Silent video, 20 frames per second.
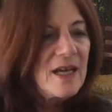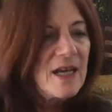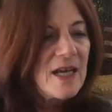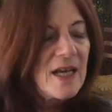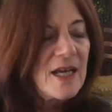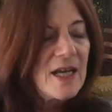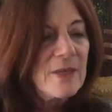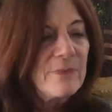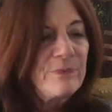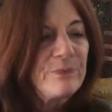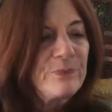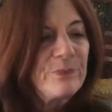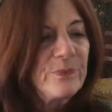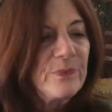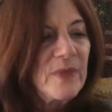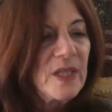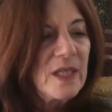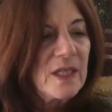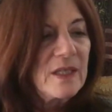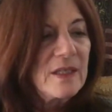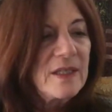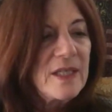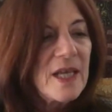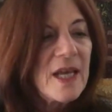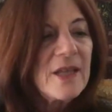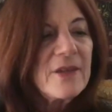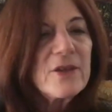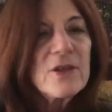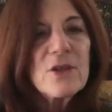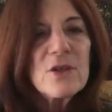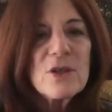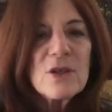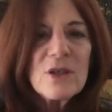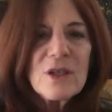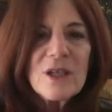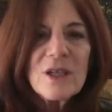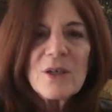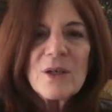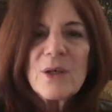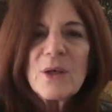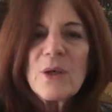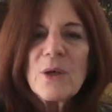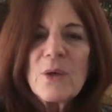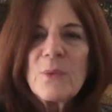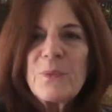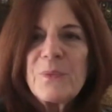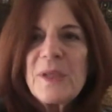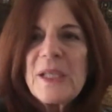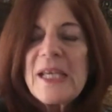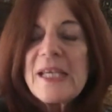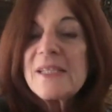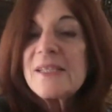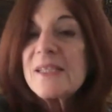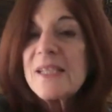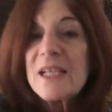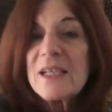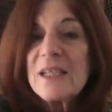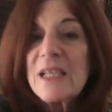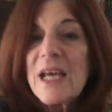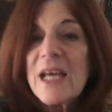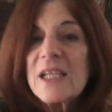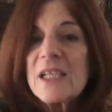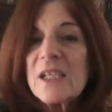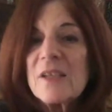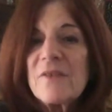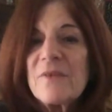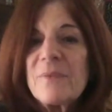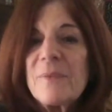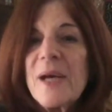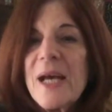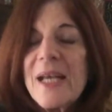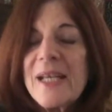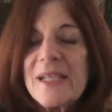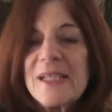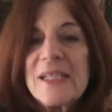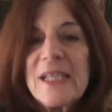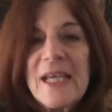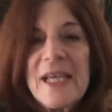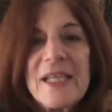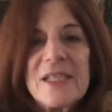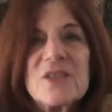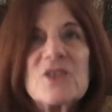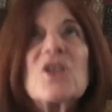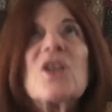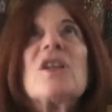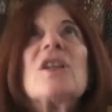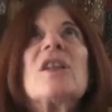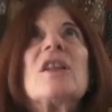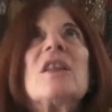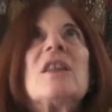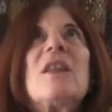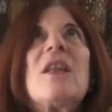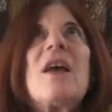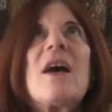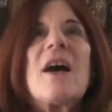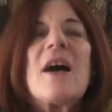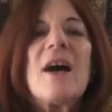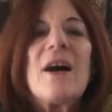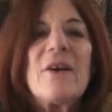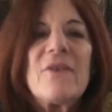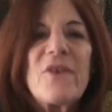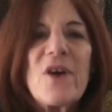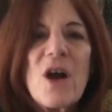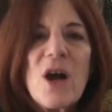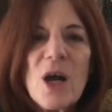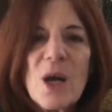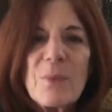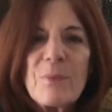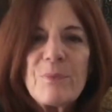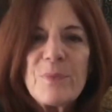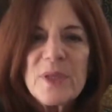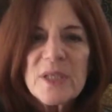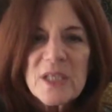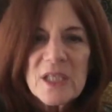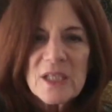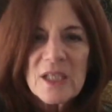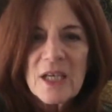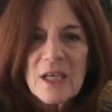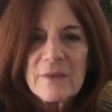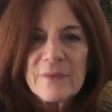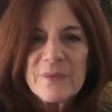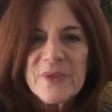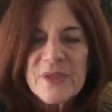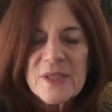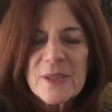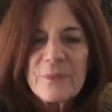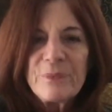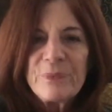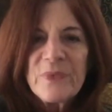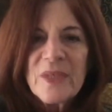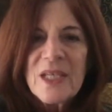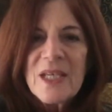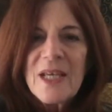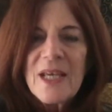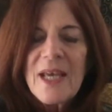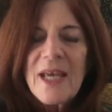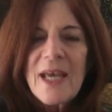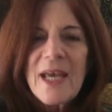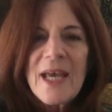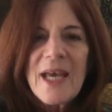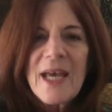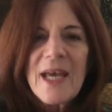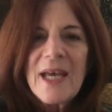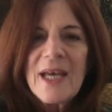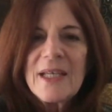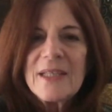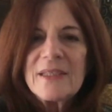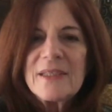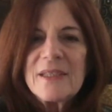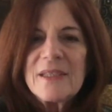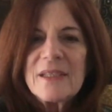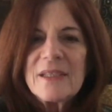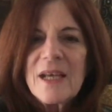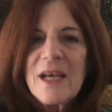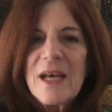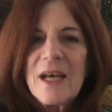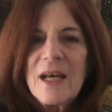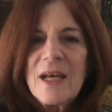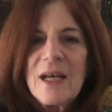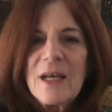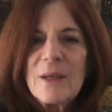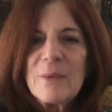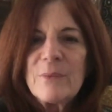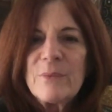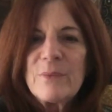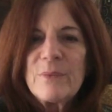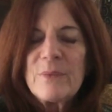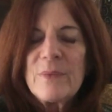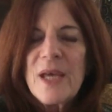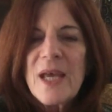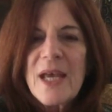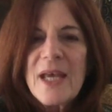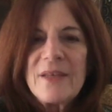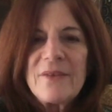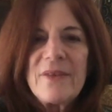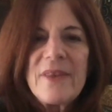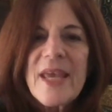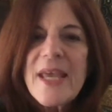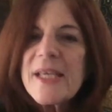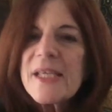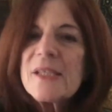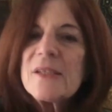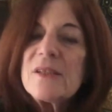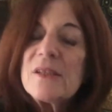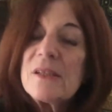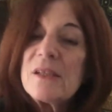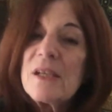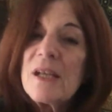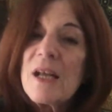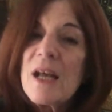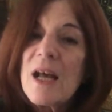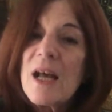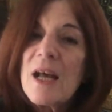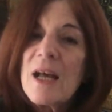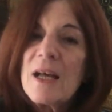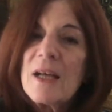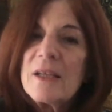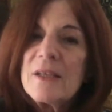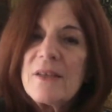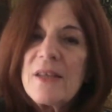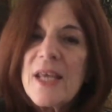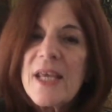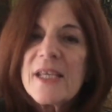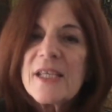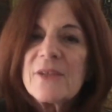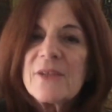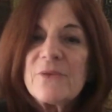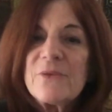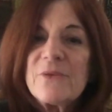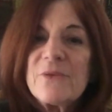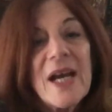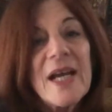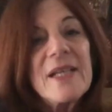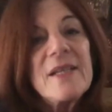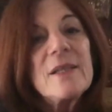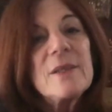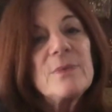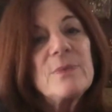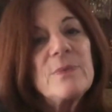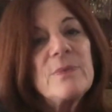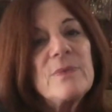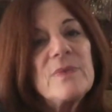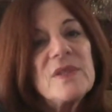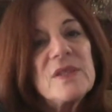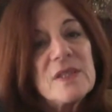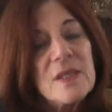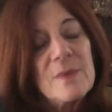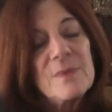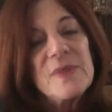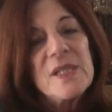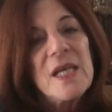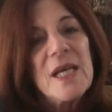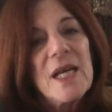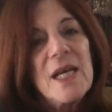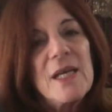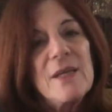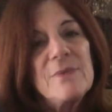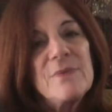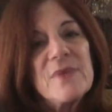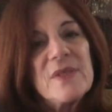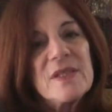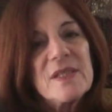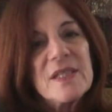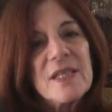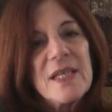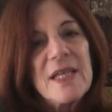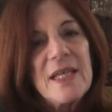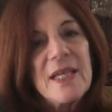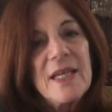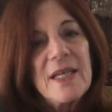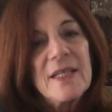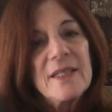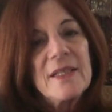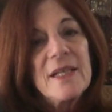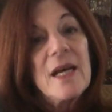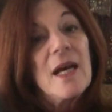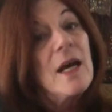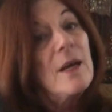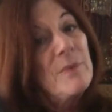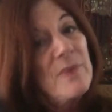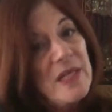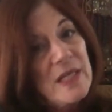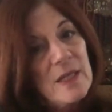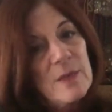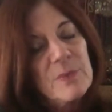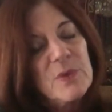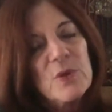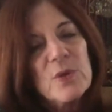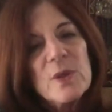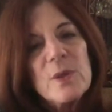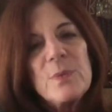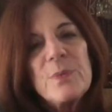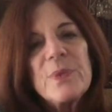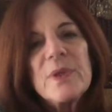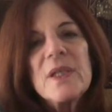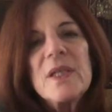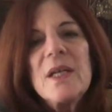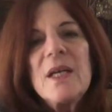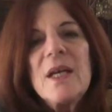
Um, the other place that a lot of my clients love are book clubs, and they can find them sometimes in a meetup group.